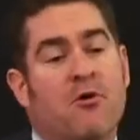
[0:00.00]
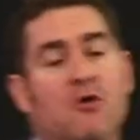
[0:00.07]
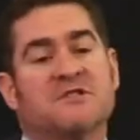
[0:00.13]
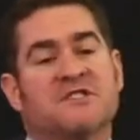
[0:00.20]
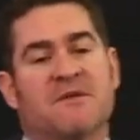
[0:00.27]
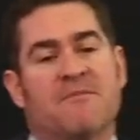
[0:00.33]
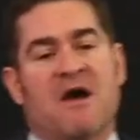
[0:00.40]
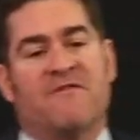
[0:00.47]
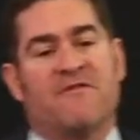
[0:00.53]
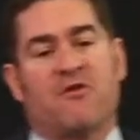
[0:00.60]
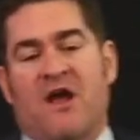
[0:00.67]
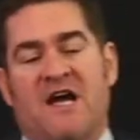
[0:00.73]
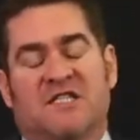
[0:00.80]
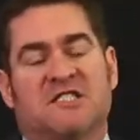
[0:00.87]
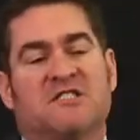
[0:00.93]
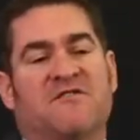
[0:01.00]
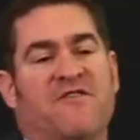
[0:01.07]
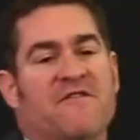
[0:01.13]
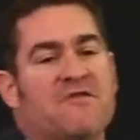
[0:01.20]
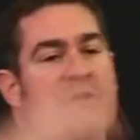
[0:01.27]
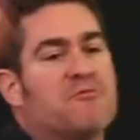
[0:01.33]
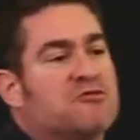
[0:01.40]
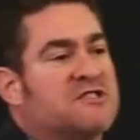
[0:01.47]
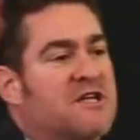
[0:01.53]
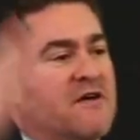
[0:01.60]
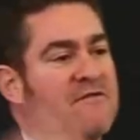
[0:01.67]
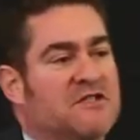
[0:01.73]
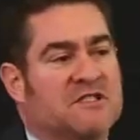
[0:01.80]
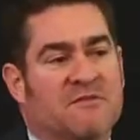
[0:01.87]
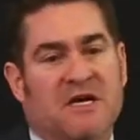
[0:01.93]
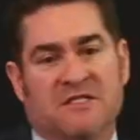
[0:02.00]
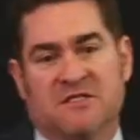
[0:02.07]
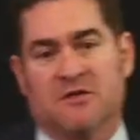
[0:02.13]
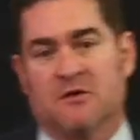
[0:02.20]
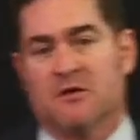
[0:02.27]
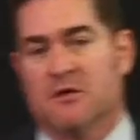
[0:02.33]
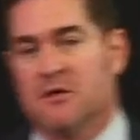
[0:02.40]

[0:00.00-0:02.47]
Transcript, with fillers: pulls them out of classes 50% of the semester?